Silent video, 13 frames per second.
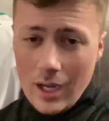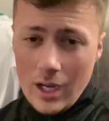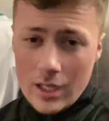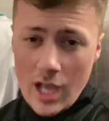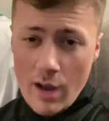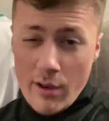
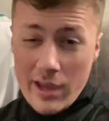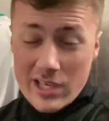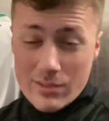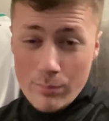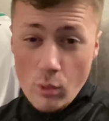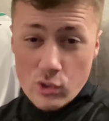Now,
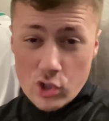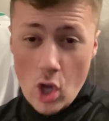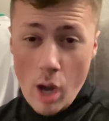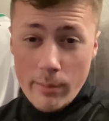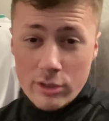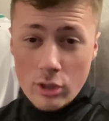his most
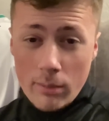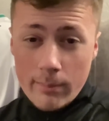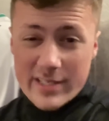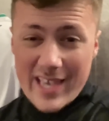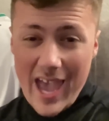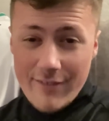common
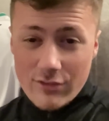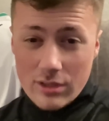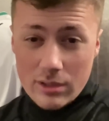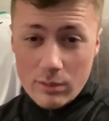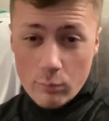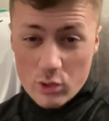numbers at
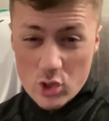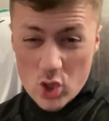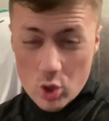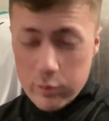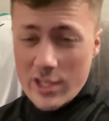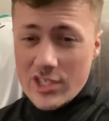Everton was
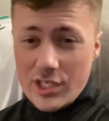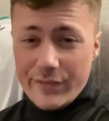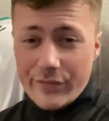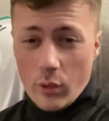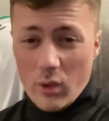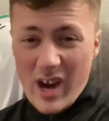
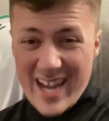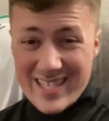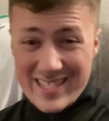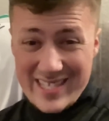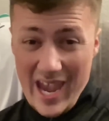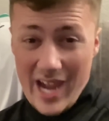24 and
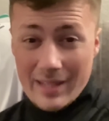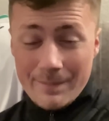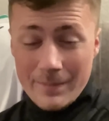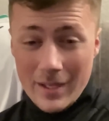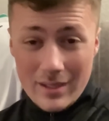10.